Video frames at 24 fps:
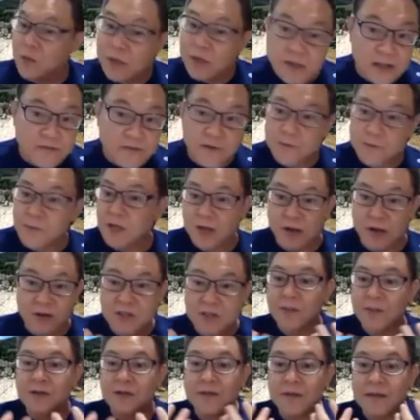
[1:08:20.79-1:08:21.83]
We read from the
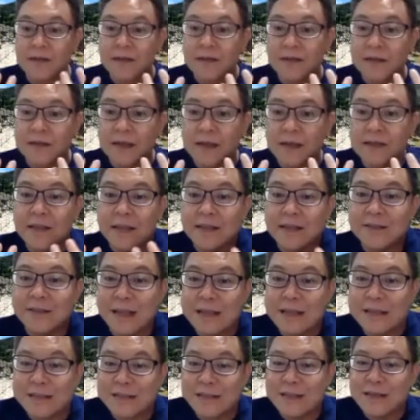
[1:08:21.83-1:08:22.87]
gospel,
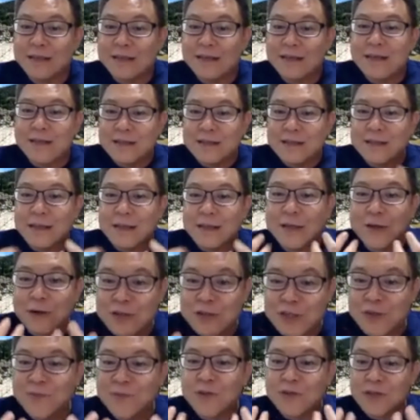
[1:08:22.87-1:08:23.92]
they
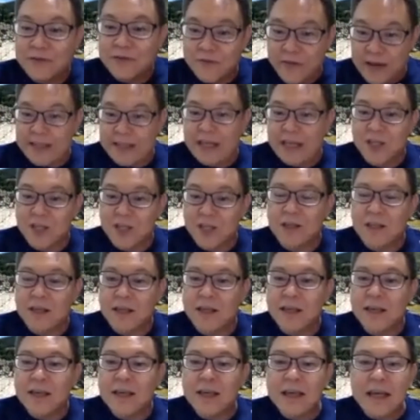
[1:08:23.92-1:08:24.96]
contributed
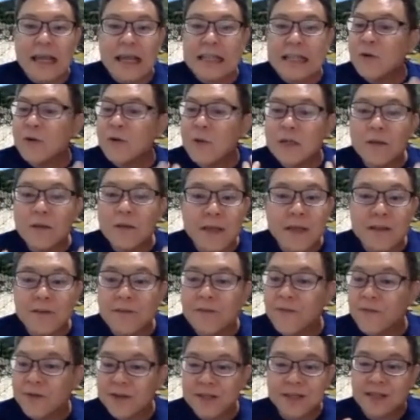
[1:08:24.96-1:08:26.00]
financially, and they were to be the
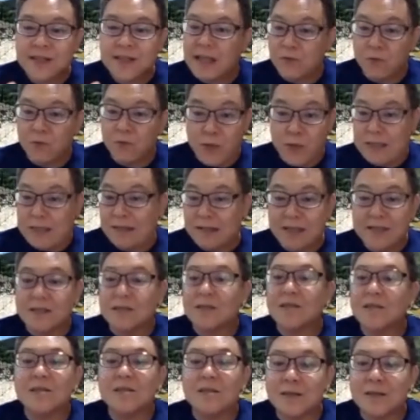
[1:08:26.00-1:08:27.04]
first that
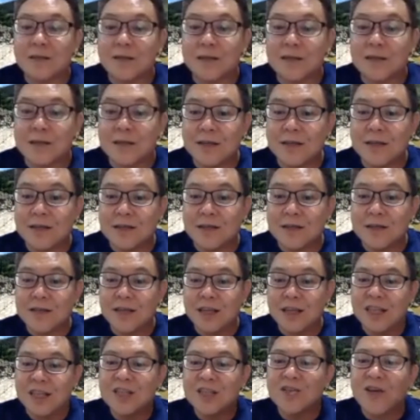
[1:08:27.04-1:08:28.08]
witnessed the
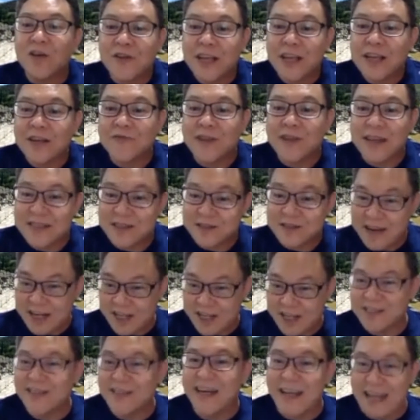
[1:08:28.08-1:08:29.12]
historic
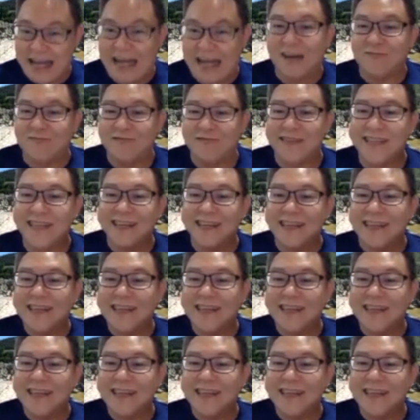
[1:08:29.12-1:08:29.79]
resurrection account.